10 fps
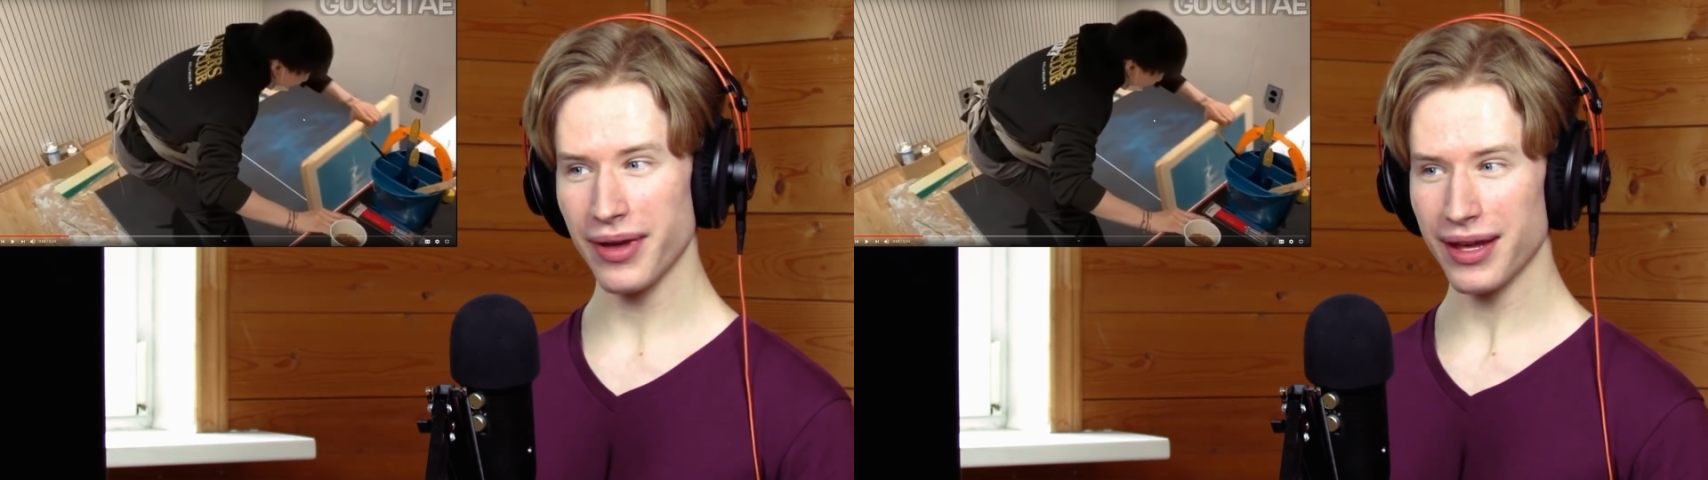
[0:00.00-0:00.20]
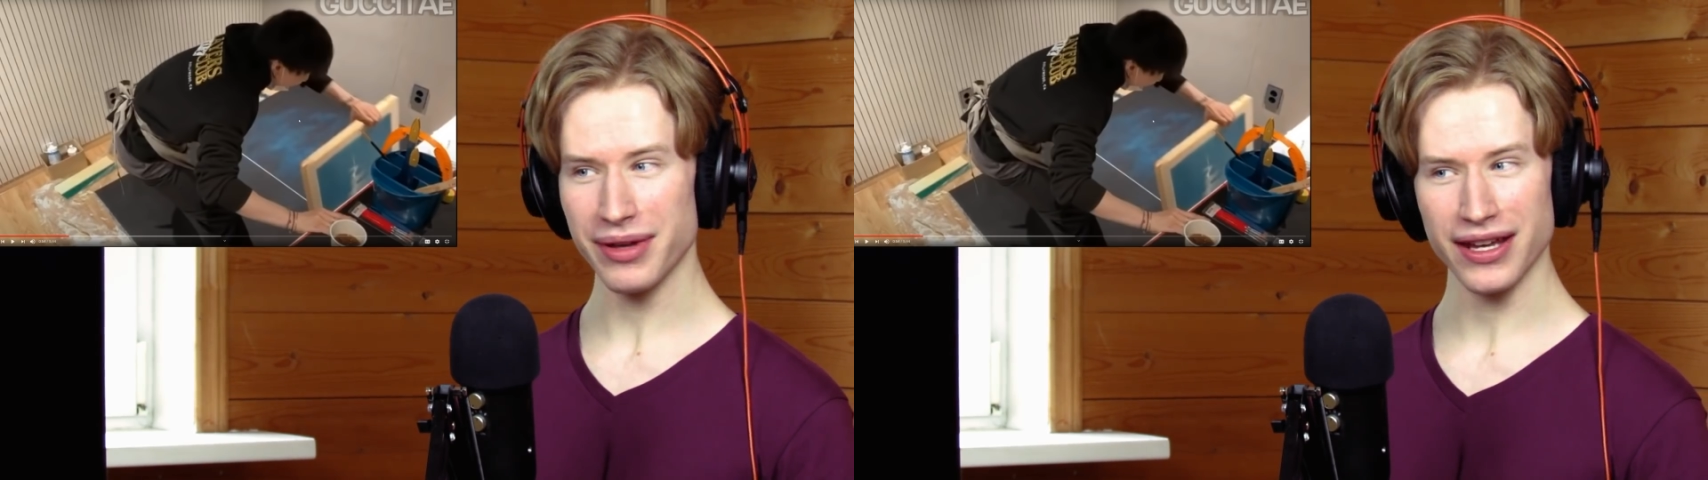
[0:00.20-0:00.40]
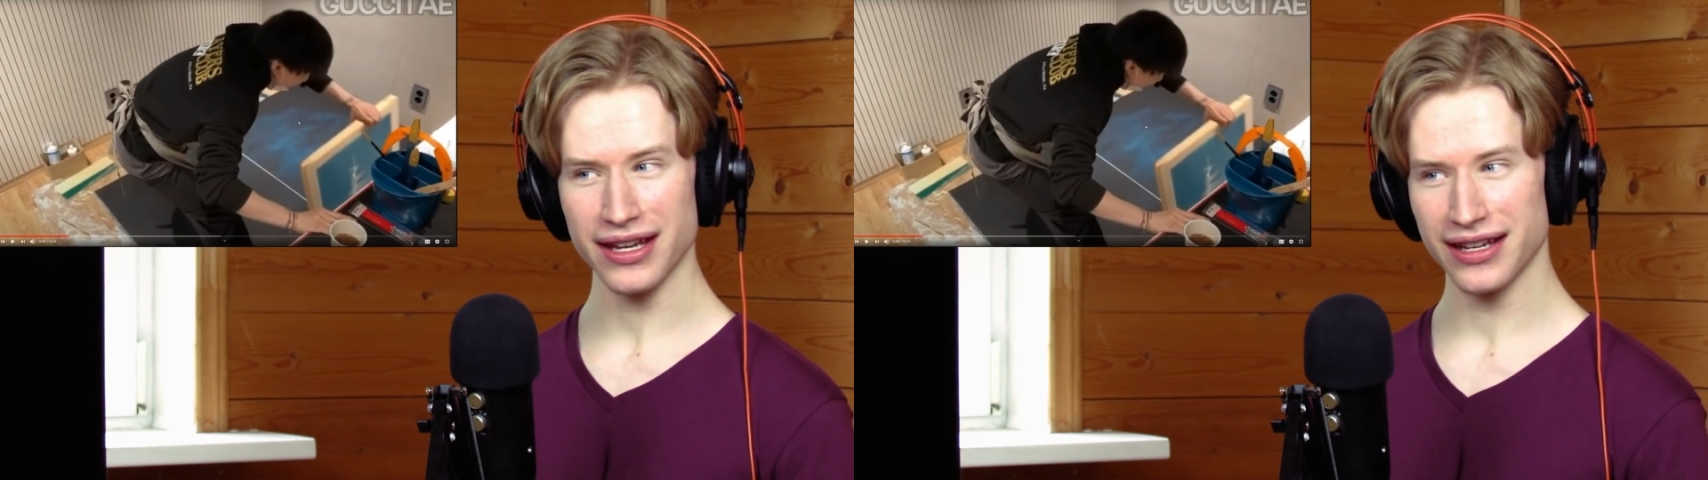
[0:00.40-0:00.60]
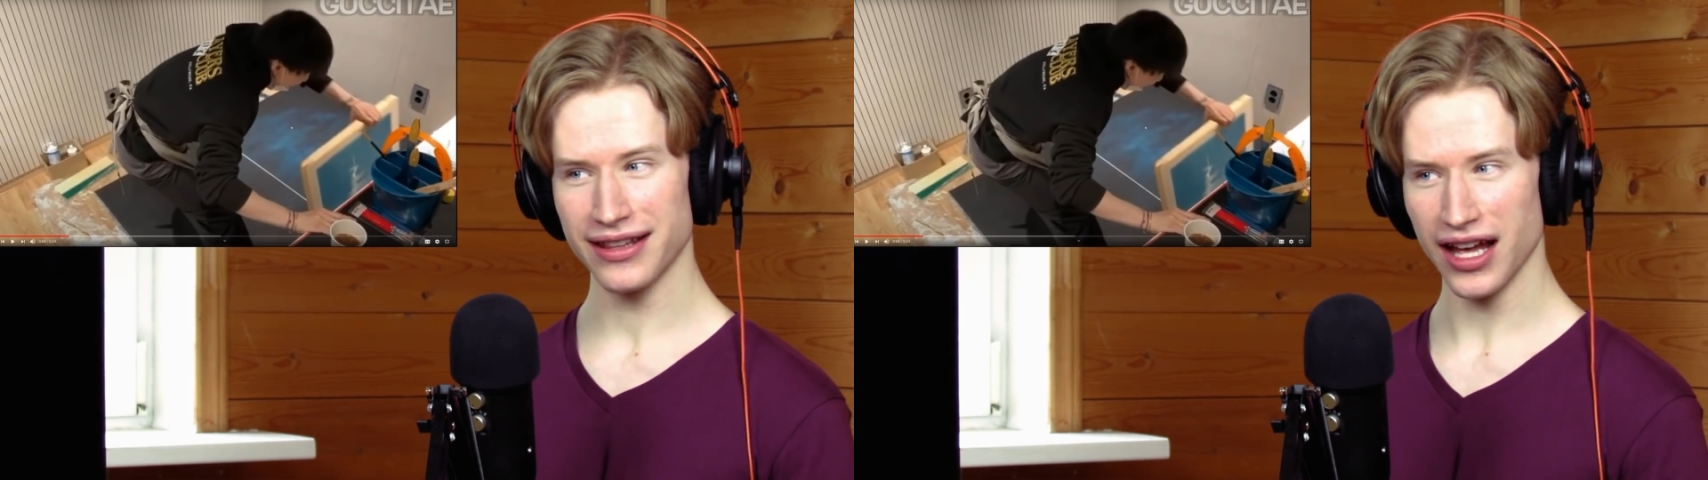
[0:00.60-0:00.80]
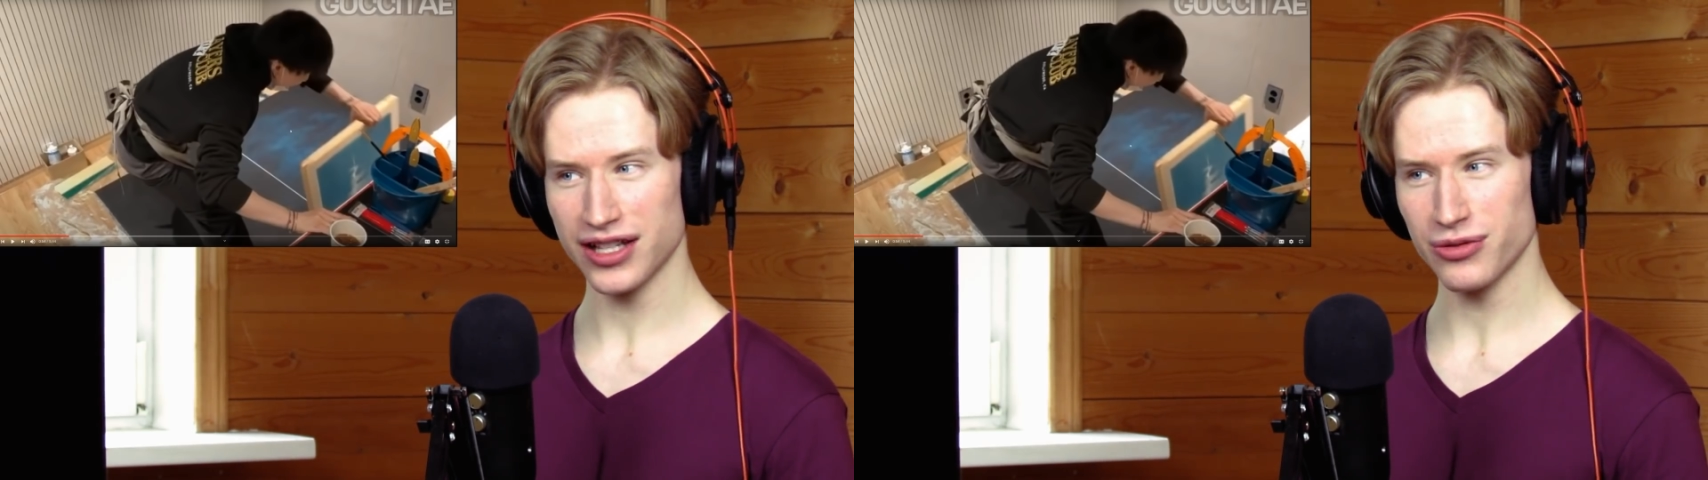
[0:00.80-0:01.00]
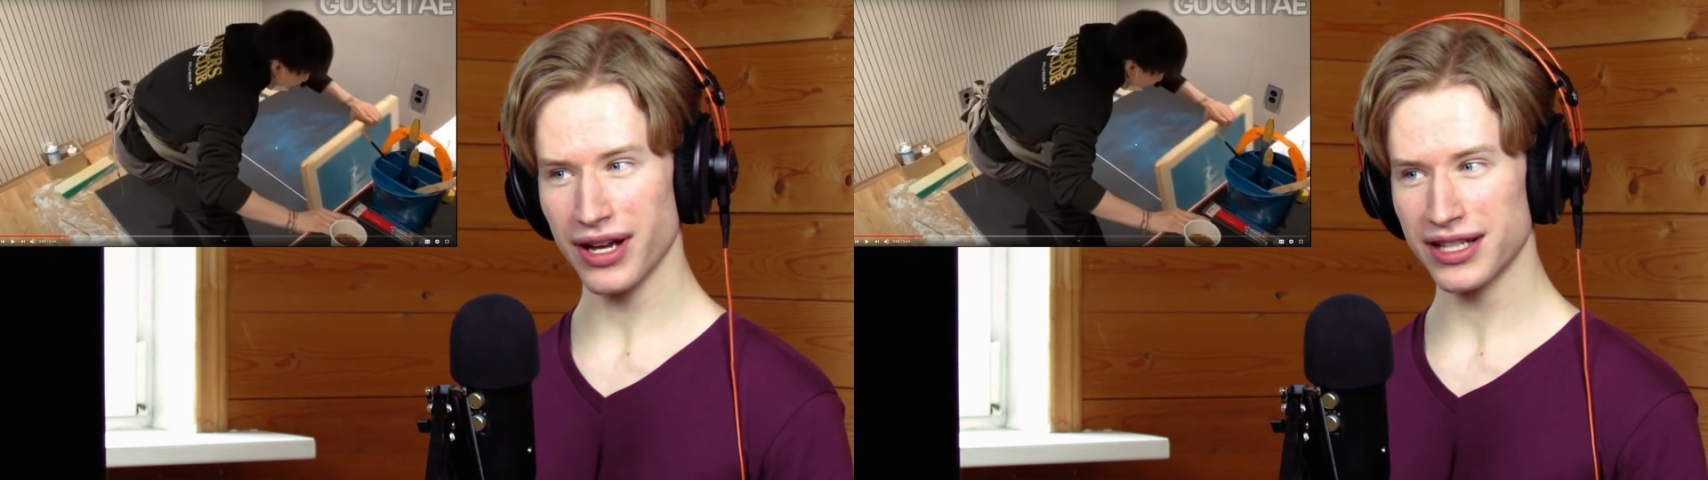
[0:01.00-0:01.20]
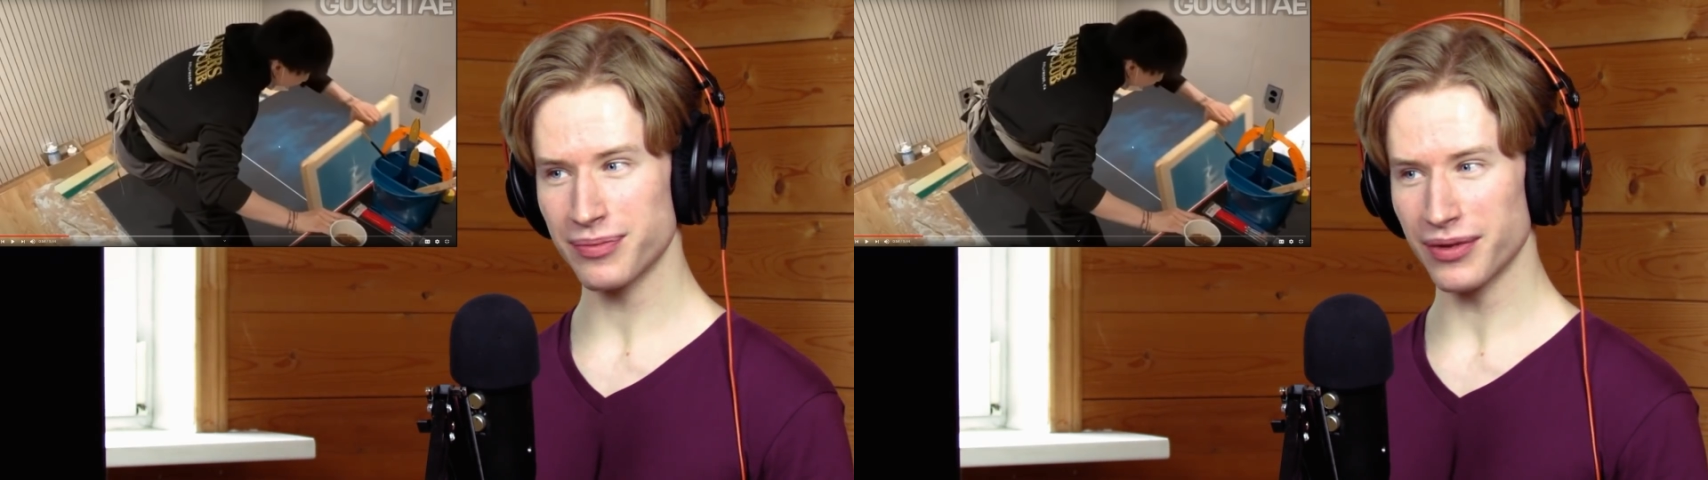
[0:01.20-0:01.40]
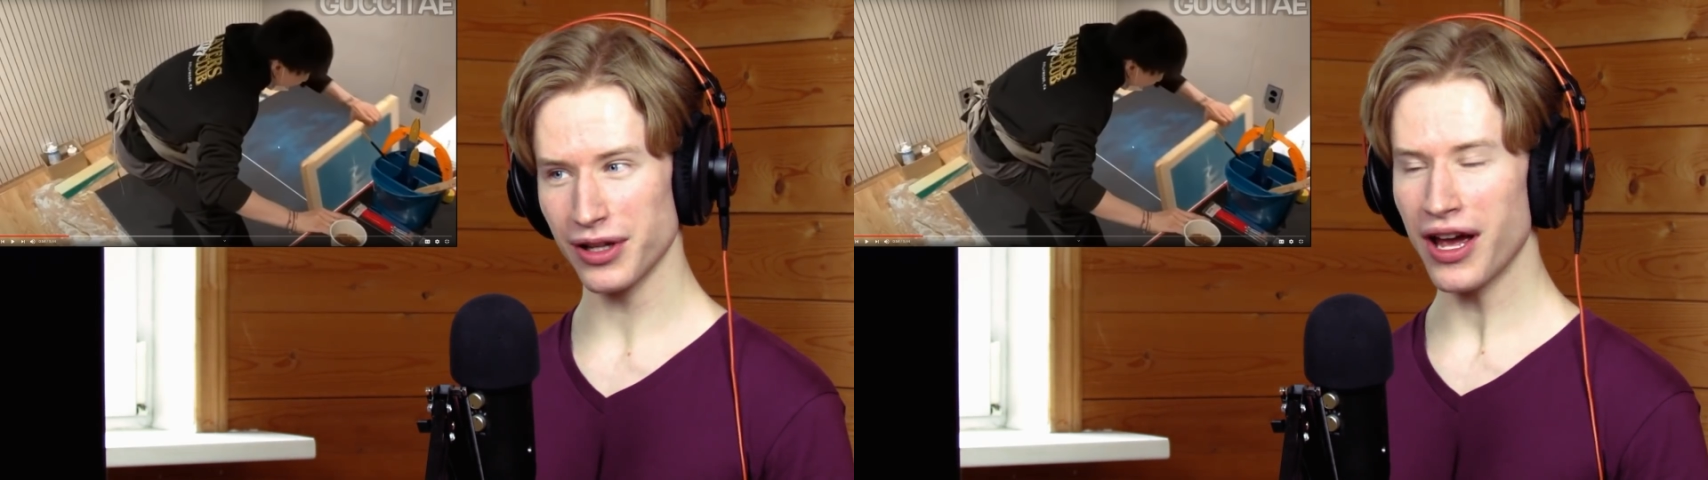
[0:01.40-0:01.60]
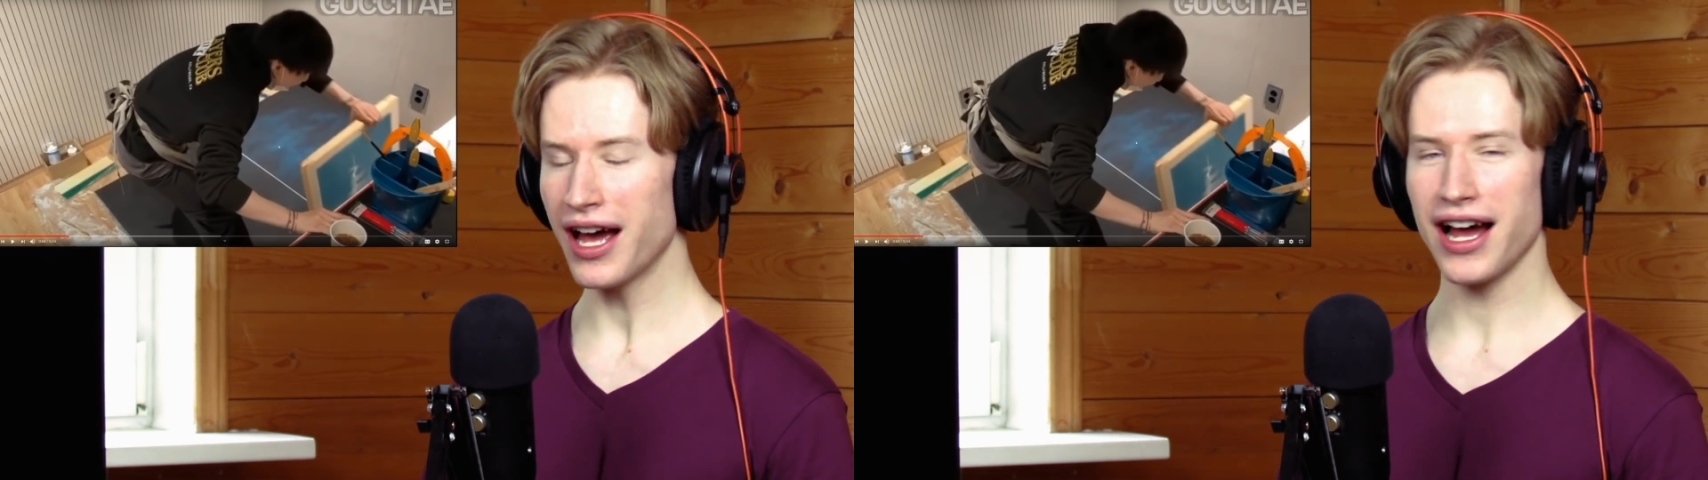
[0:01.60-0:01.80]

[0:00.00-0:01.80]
maybe? That's why it's blue.